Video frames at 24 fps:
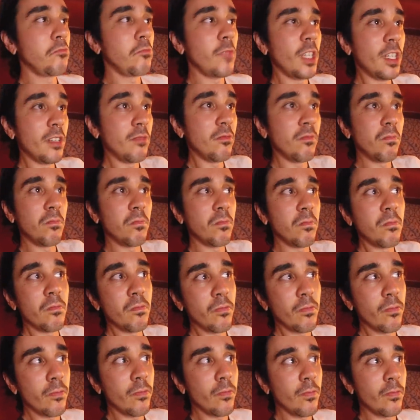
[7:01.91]
And
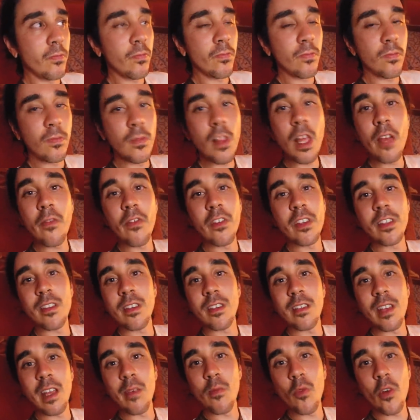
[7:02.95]
life is the
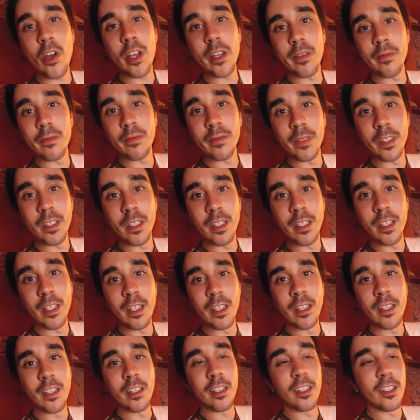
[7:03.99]
same way.
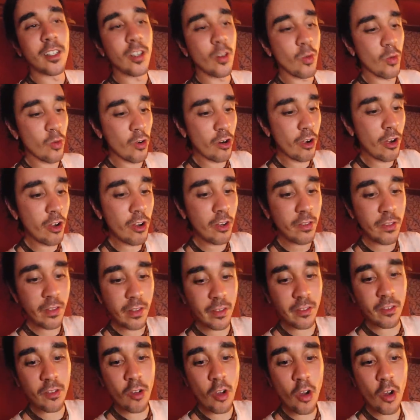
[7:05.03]
You know, we're all in
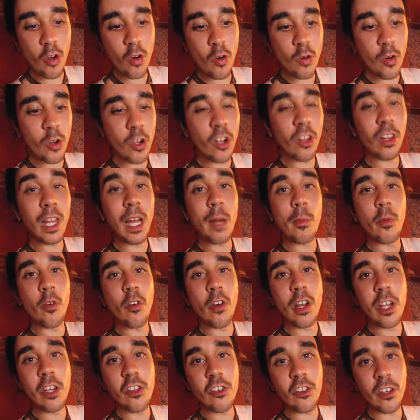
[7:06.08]
this
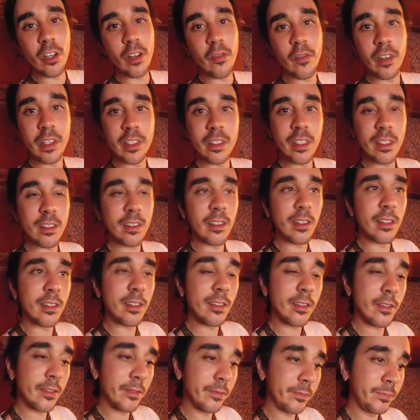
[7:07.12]
co-collaboration of
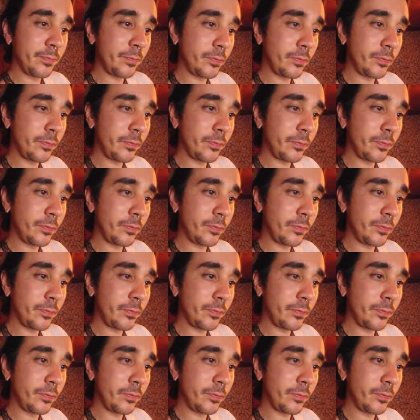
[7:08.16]
existence.